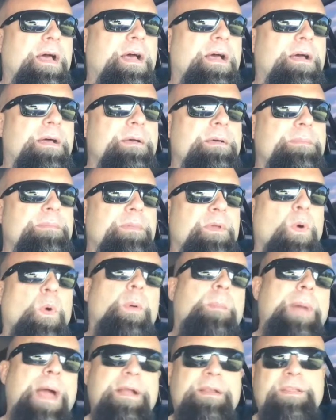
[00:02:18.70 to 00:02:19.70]
Uh,
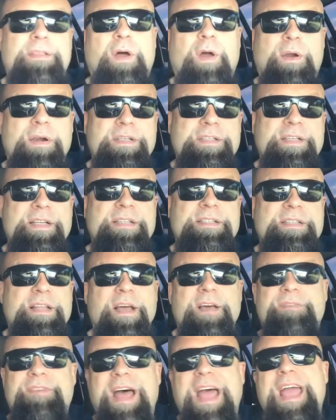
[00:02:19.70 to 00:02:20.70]
going back to the RC
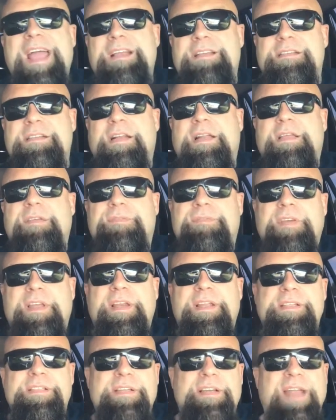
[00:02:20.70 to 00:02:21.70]
stuff, I actually
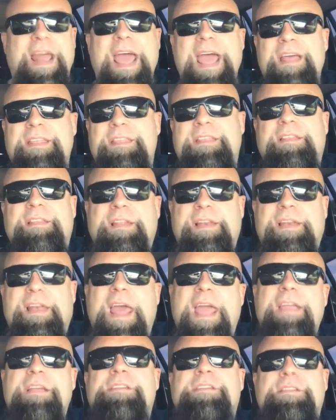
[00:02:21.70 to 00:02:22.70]
finished ninth in the
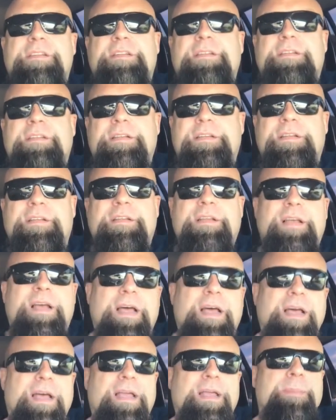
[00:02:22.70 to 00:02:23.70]
nation
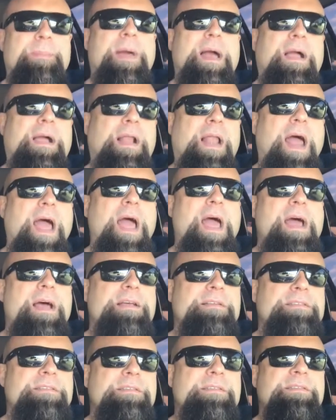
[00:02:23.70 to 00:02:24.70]
uh, in my
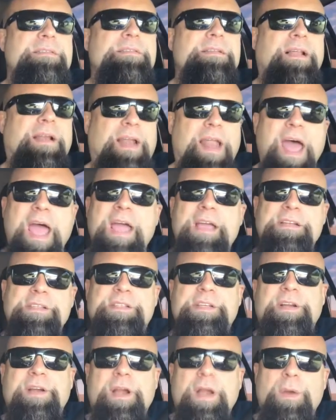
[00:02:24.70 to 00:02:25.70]
class the
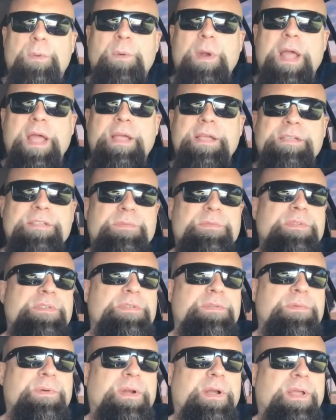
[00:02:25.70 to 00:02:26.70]
last year I raced, which
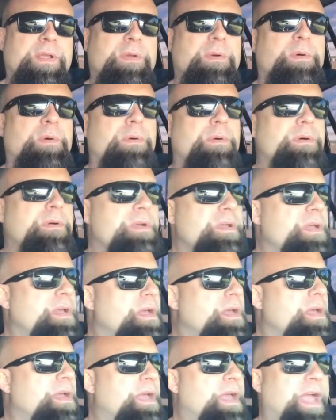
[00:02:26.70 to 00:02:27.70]
is really cool.
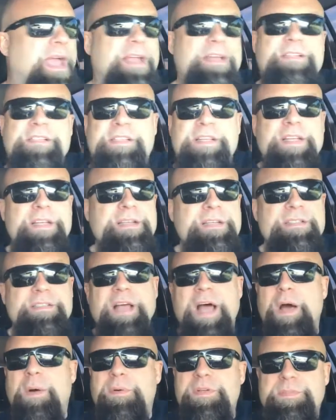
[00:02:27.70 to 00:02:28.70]
And she's
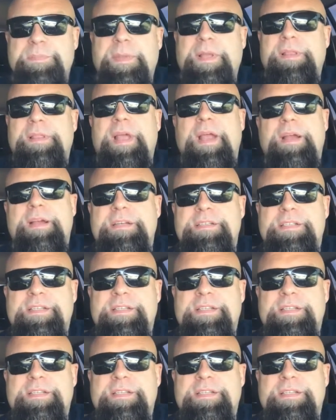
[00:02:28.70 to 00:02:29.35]
always been there.